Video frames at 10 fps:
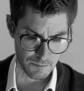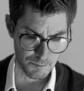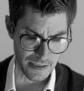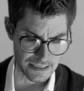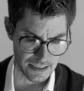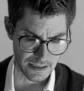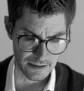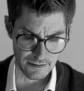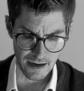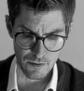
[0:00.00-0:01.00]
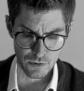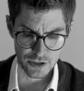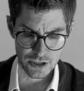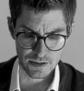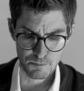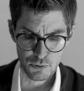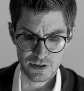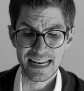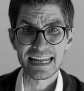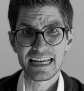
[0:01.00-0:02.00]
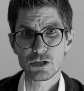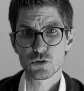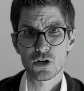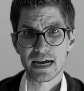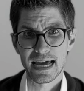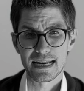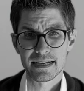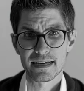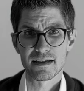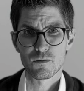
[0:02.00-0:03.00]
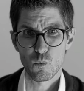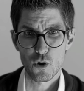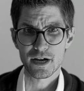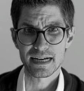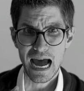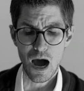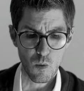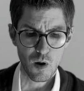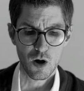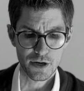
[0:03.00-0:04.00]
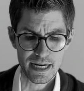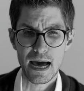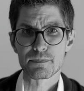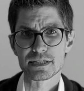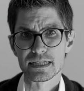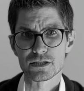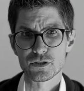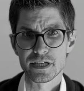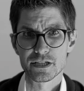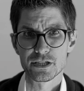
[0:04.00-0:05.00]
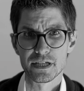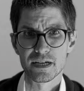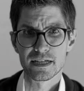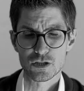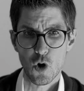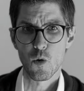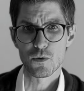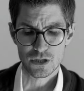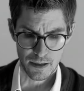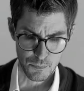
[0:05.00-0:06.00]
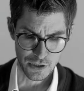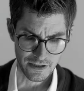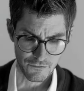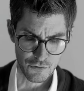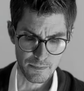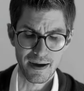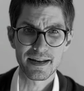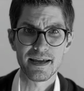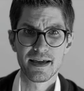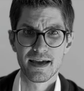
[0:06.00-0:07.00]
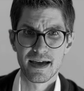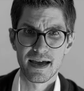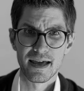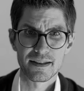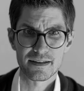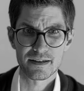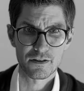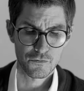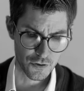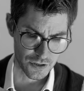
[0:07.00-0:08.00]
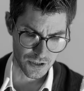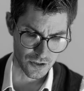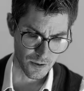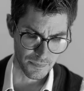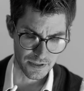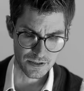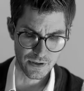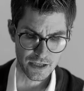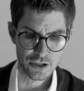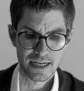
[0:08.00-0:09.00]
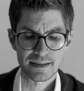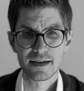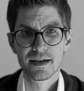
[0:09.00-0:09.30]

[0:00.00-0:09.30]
basically I would just put that into your calendar, work an hour on an upsell strategy. It's almost like printing free money, and the first stop is to actually get